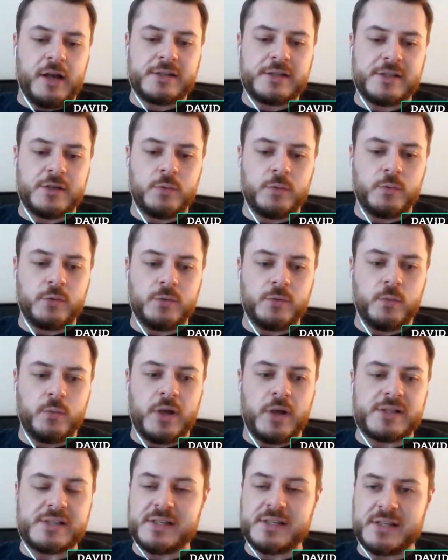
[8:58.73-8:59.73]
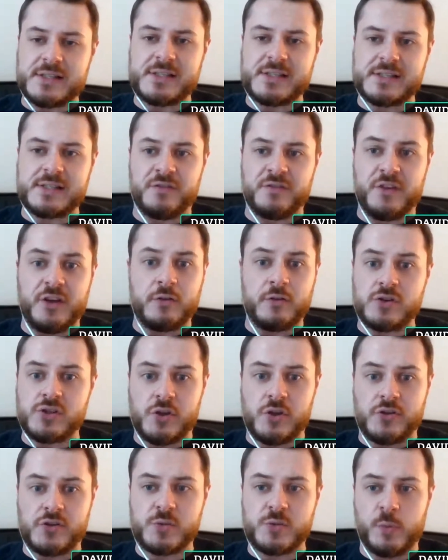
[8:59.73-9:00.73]
lockdown wasn't as severe as
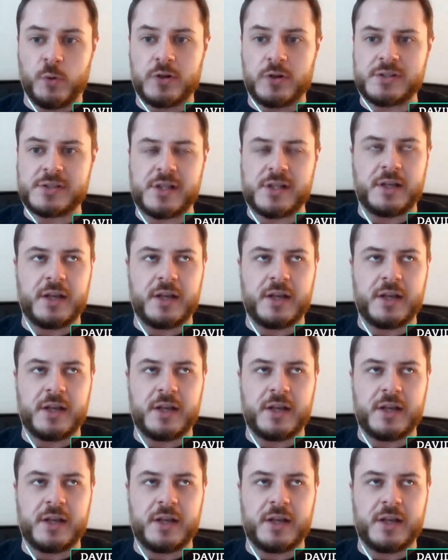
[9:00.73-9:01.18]
other sports.